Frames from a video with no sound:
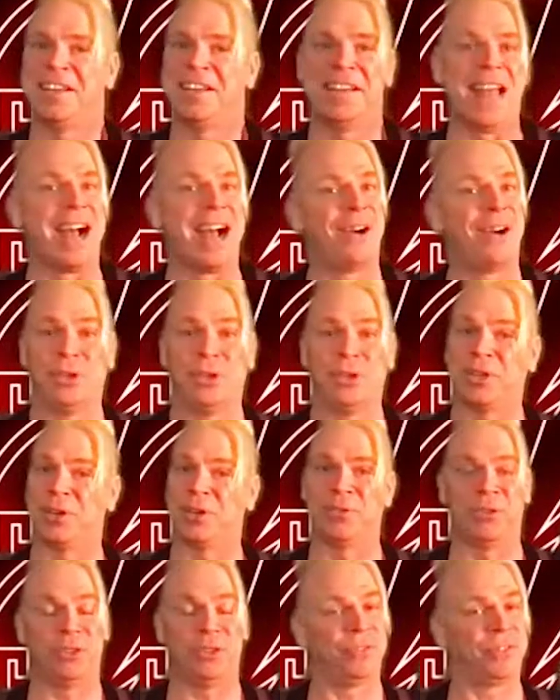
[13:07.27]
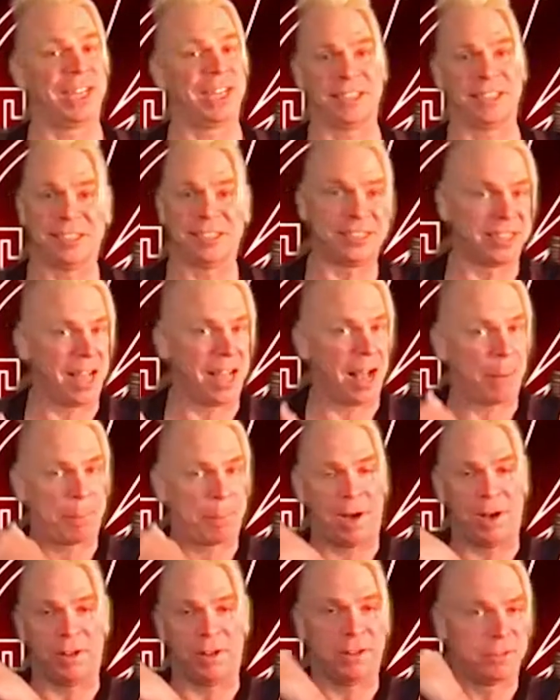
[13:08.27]
now you've got this
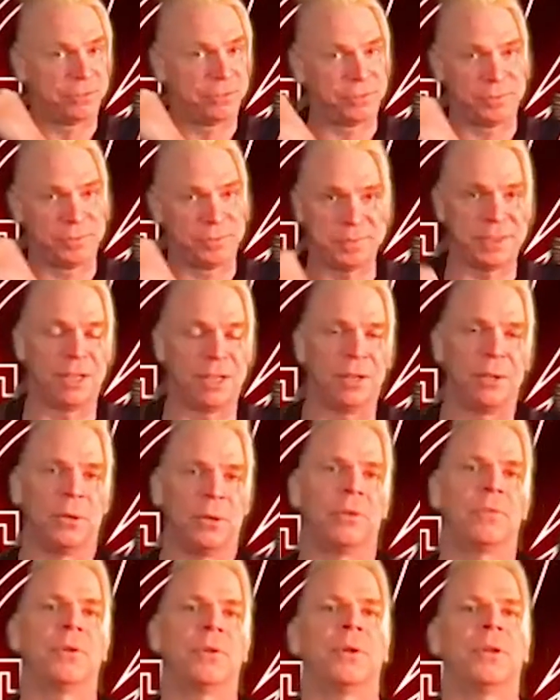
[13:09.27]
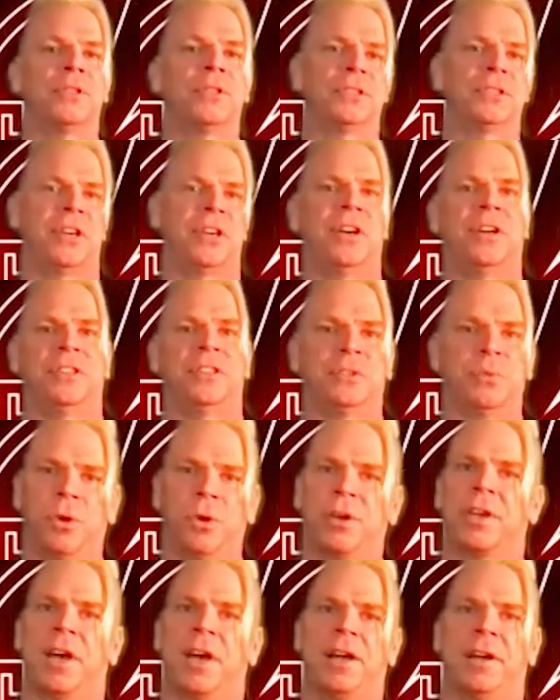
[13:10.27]
stockpile of Overlord songs,
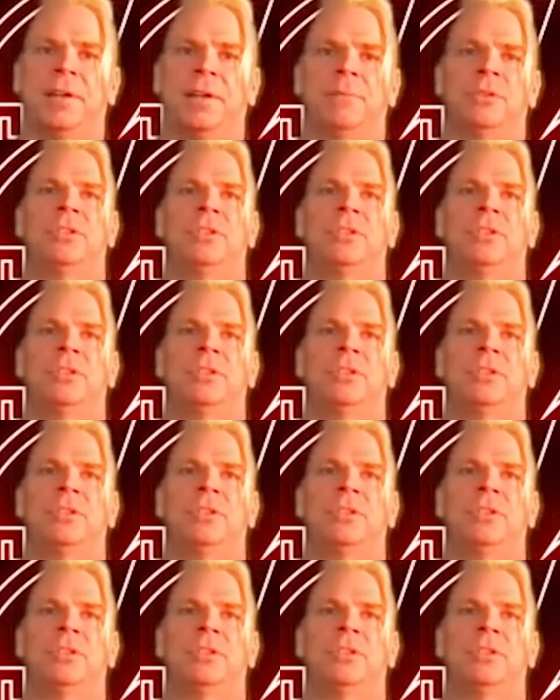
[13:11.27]
work on them.